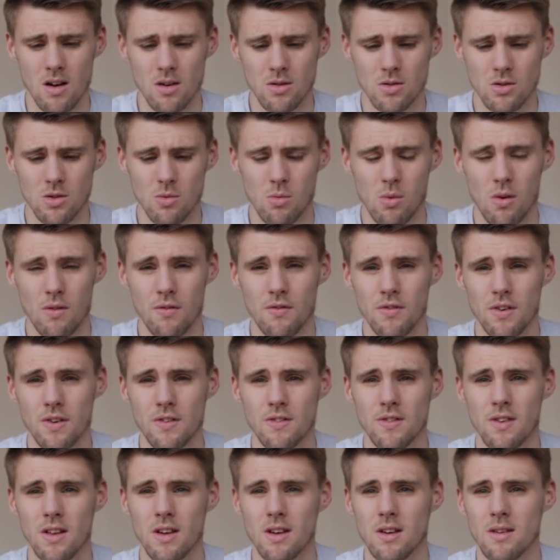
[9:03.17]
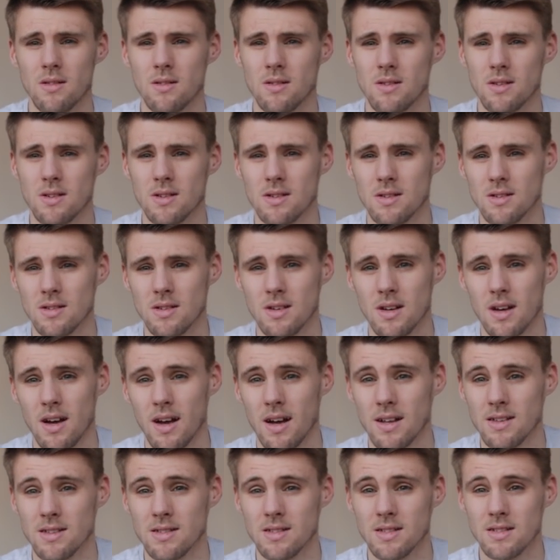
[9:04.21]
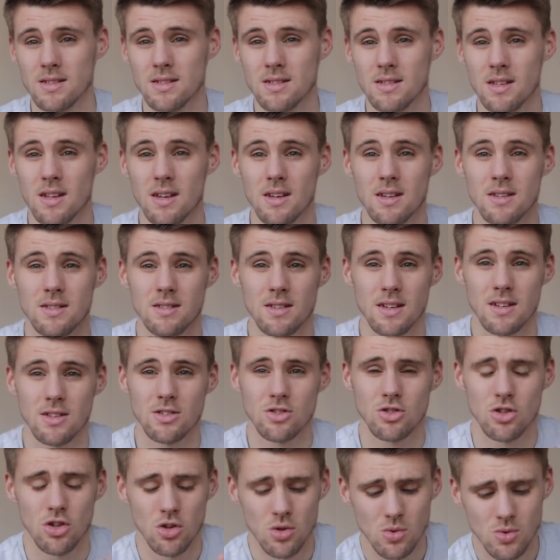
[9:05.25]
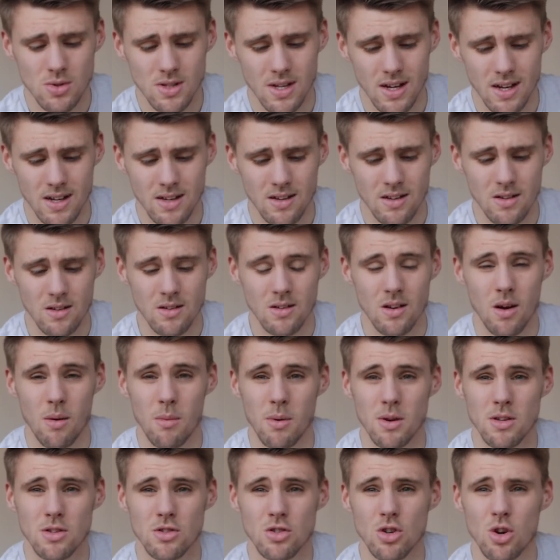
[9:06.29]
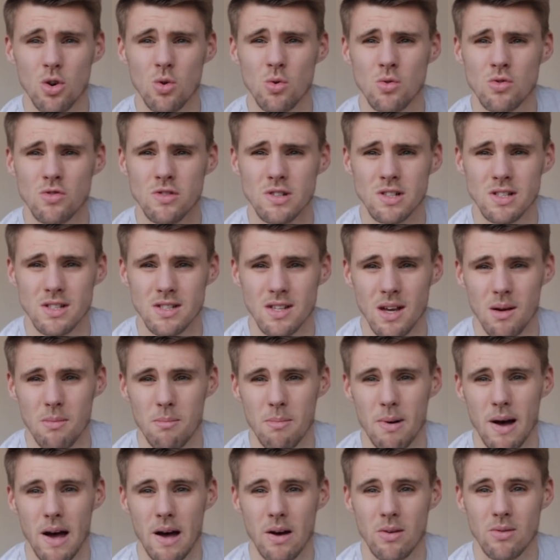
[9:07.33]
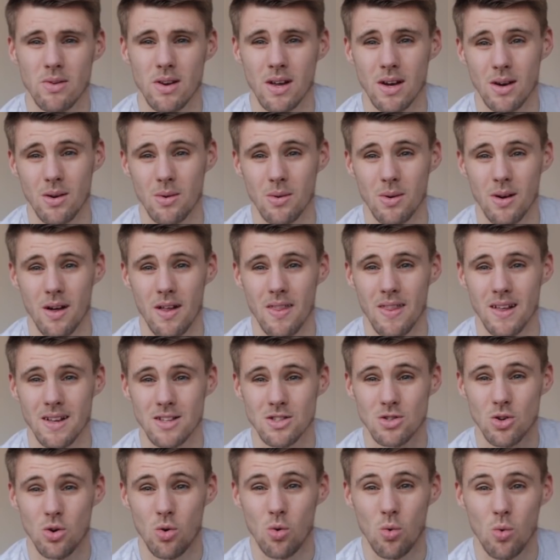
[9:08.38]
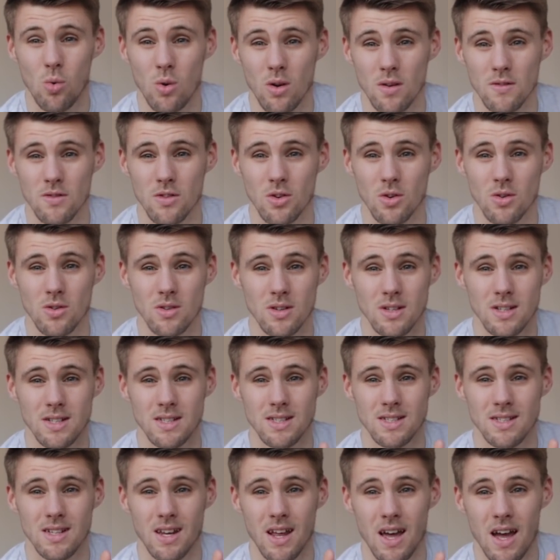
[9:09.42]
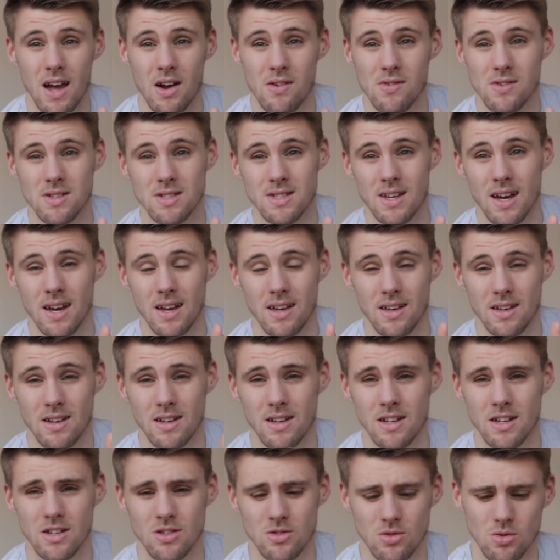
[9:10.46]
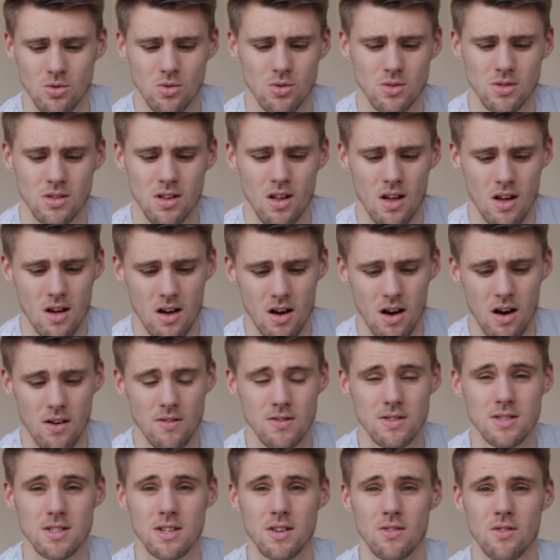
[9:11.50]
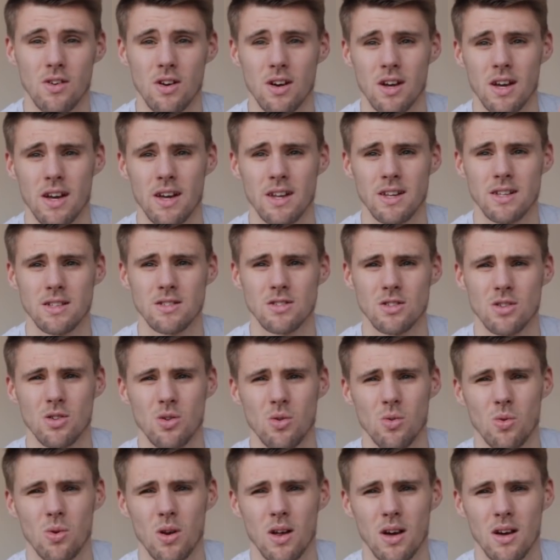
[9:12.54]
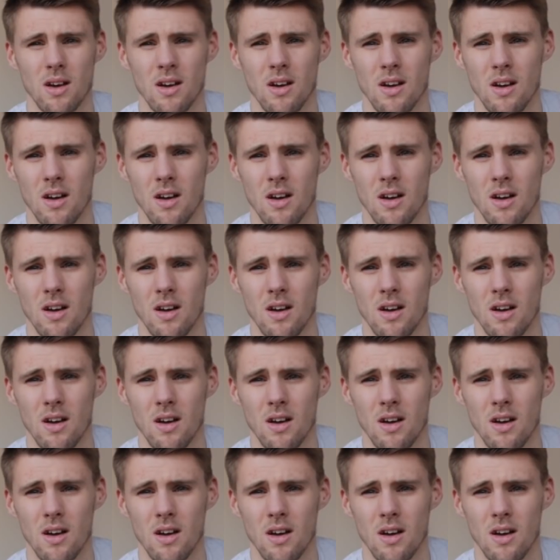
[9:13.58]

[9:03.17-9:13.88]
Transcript: So 150, add 60, so that's 210. I'm at £210 now, and that's all I've done is an air intake and exhaust. Obviously I've got to get an intercooler.